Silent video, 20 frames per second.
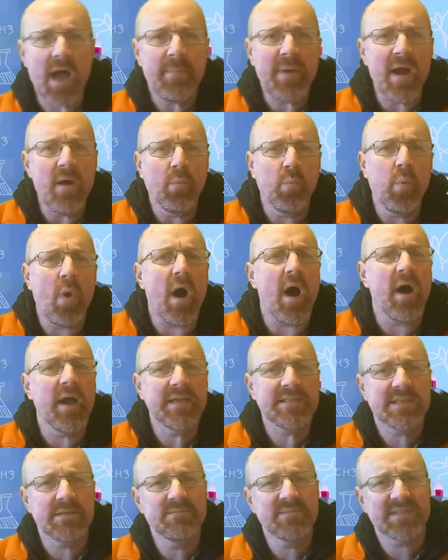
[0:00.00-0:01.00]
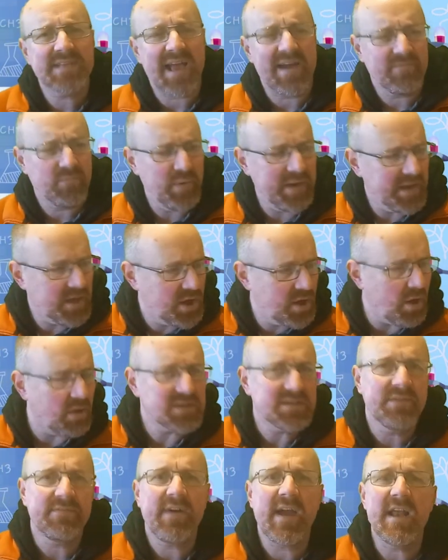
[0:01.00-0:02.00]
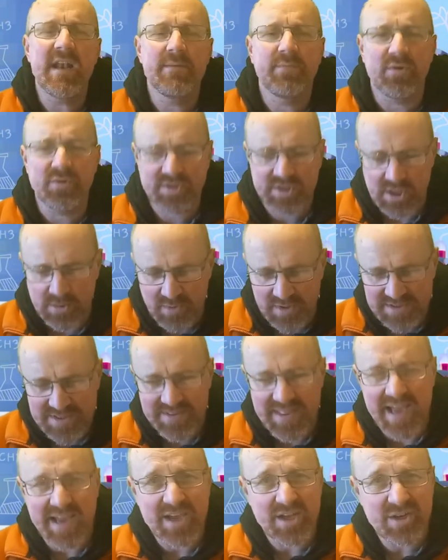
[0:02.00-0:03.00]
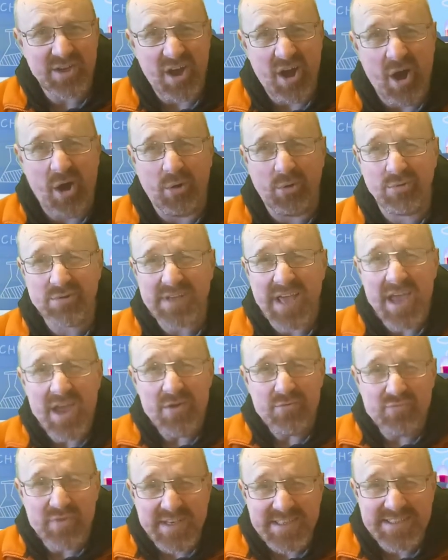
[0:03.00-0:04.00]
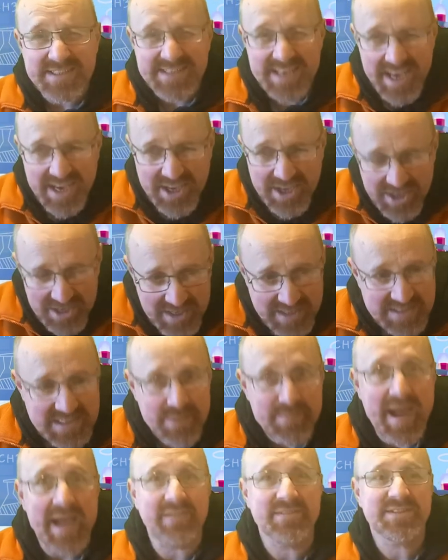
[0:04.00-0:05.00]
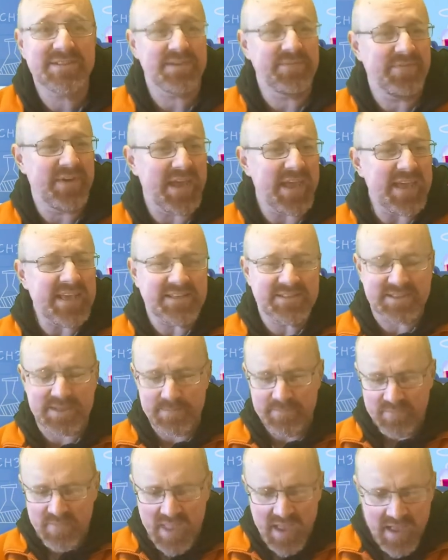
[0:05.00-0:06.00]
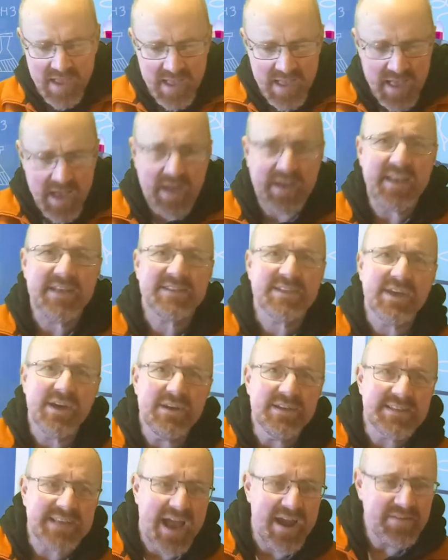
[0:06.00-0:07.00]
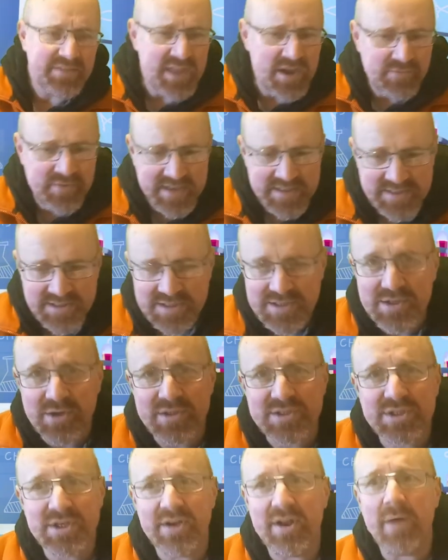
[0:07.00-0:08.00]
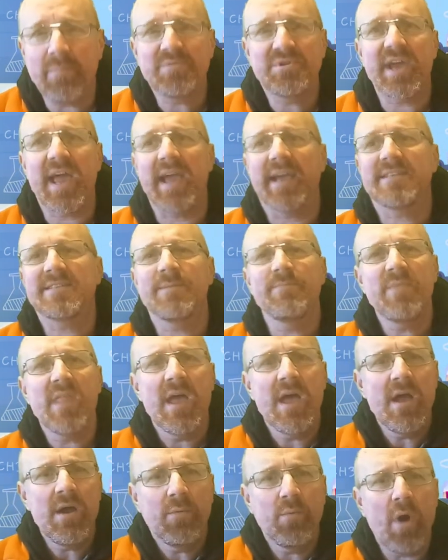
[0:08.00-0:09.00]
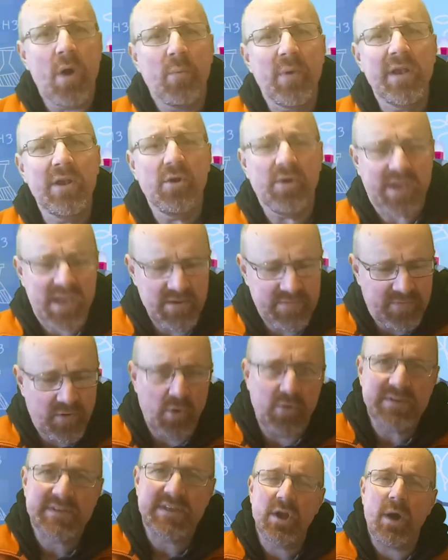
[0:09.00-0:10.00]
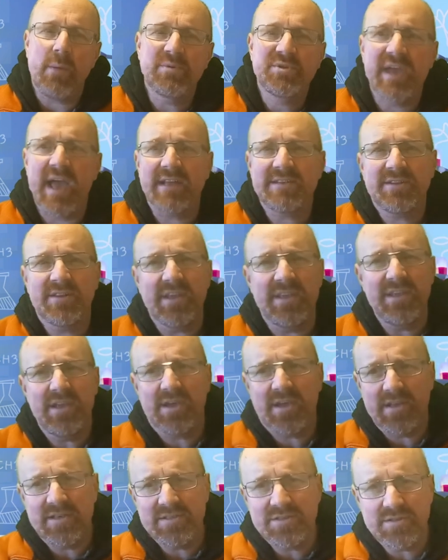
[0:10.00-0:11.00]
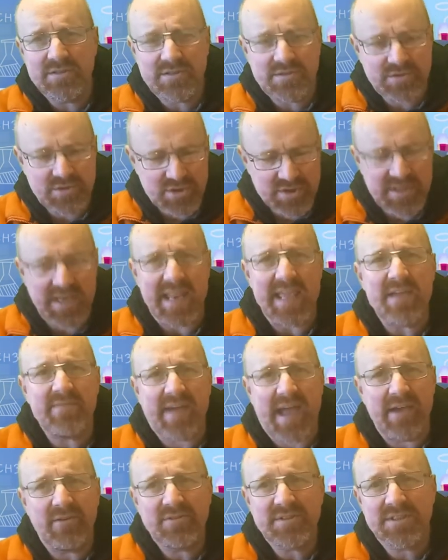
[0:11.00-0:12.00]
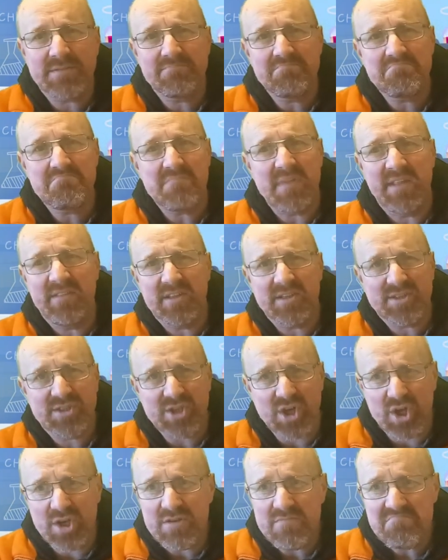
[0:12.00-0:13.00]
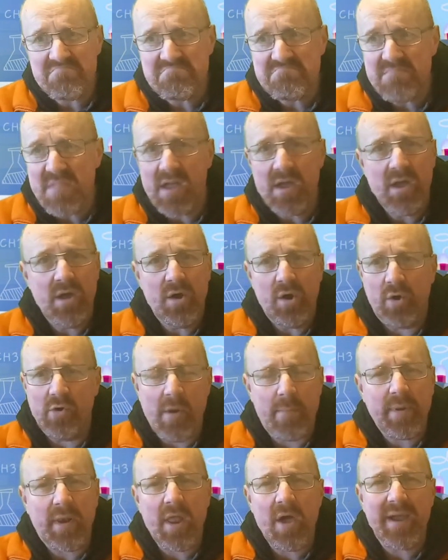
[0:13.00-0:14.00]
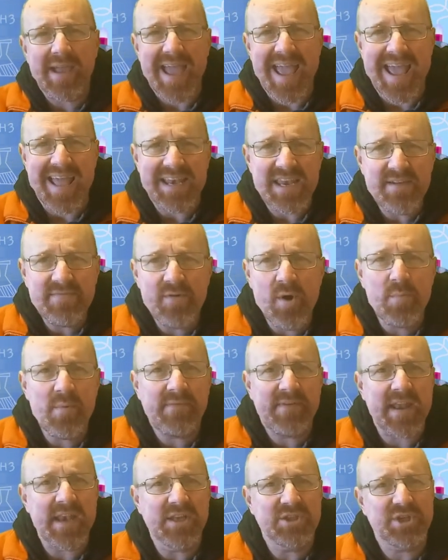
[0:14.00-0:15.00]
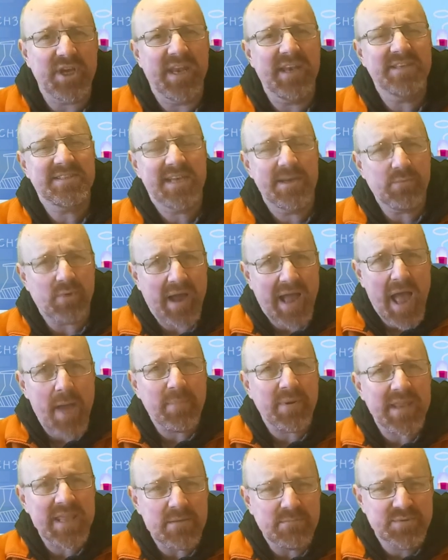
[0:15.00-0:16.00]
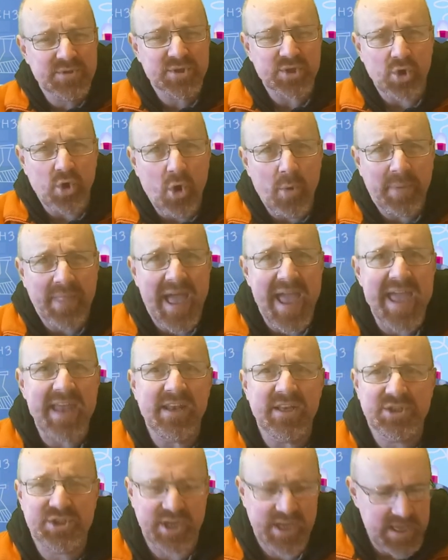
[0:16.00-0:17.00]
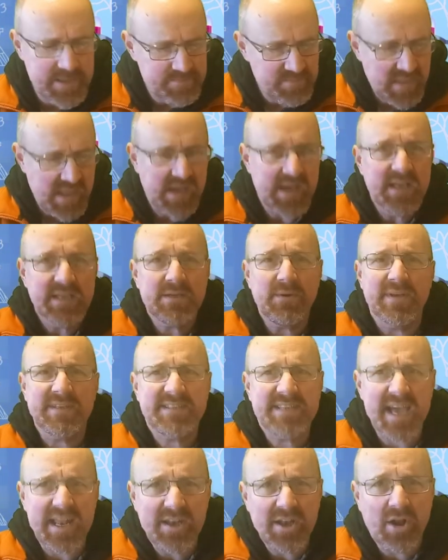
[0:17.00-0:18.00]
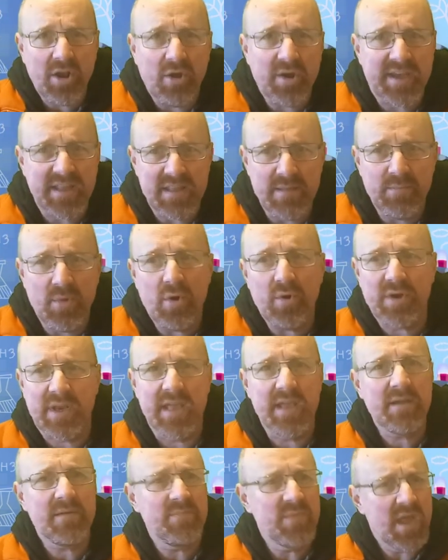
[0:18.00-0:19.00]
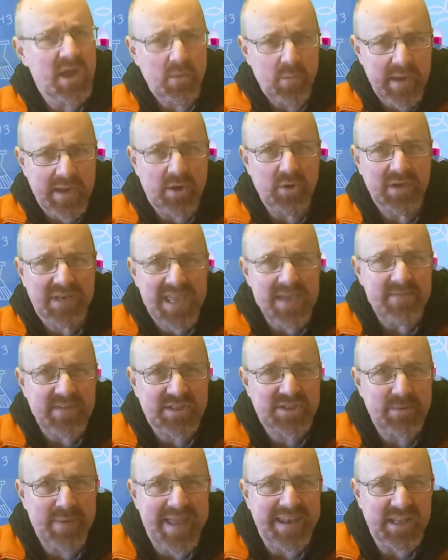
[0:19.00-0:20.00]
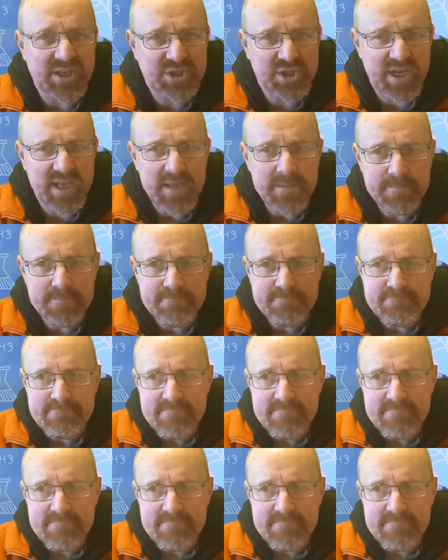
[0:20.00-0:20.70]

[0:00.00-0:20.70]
about what items have we got available to us that can hold ridiculous amounts of heat. And it turns out there is such an object. What we're looking for object that you can just leave out in the sun or apply any form of energy, and so it will happily absorb that energy. So at 10 o'clock in the morning, we could give it some energy,